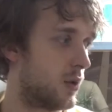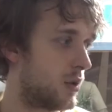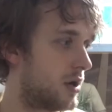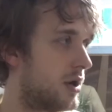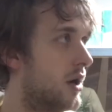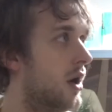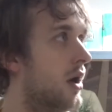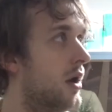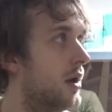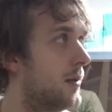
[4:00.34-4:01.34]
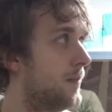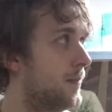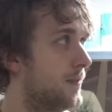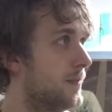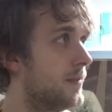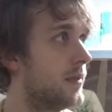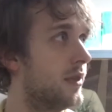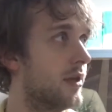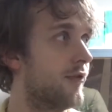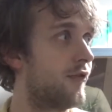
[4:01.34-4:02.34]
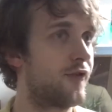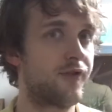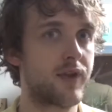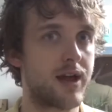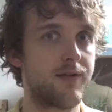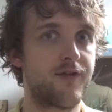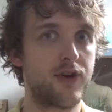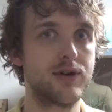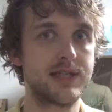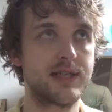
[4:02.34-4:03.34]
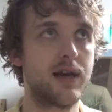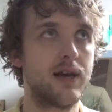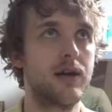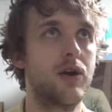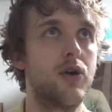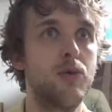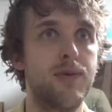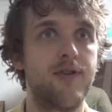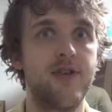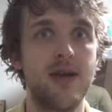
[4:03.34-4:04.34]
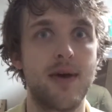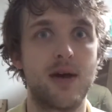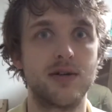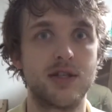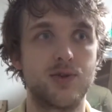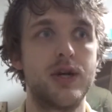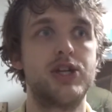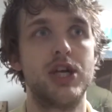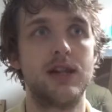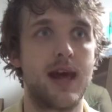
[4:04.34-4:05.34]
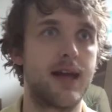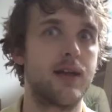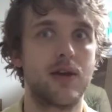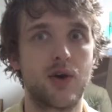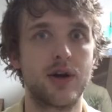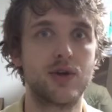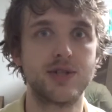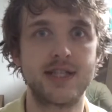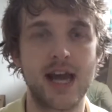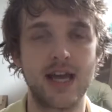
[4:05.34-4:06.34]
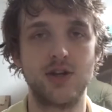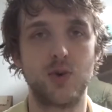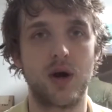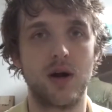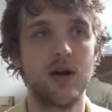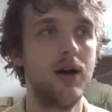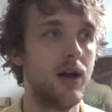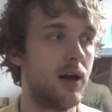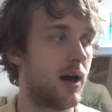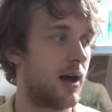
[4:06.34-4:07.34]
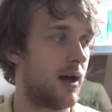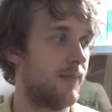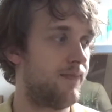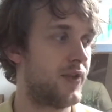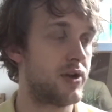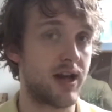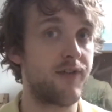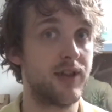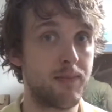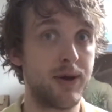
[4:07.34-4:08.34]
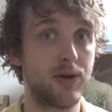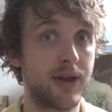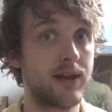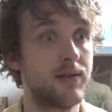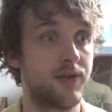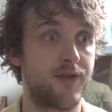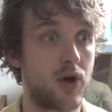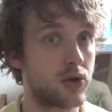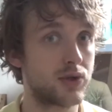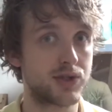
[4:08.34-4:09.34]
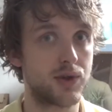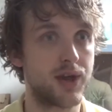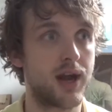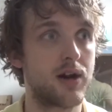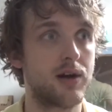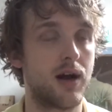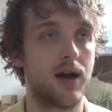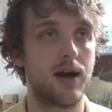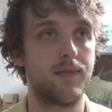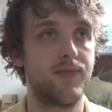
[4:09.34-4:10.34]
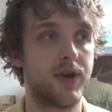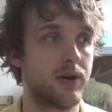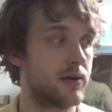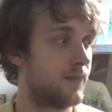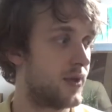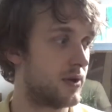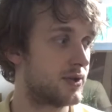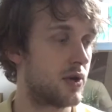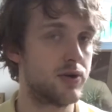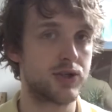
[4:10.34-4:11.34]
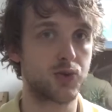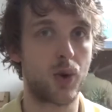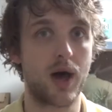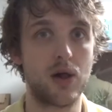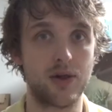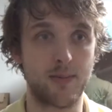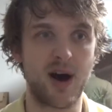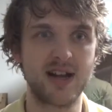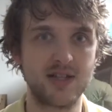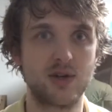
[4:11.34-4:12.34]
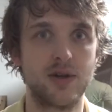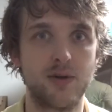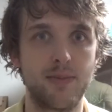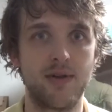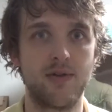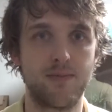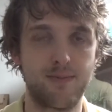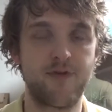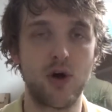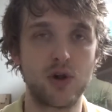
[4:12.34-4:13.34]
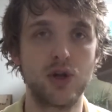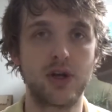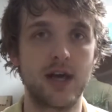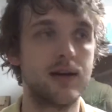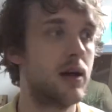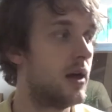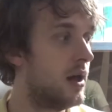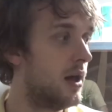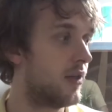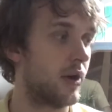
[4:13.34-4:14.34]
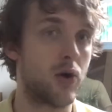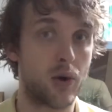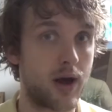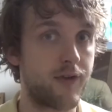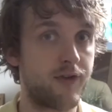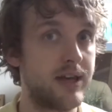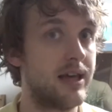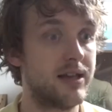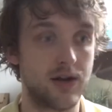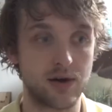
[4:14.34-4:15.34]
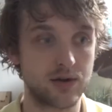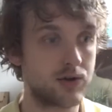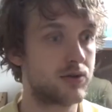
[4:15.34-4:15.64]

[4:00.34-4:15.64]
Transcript: we're the kind of first group of females is reaching that critical stage where uh, they're definitely building. The follicles are there. Uh, they're they're starting to swell. Their bodies are a little bit fuller looking. They're going off feed, they're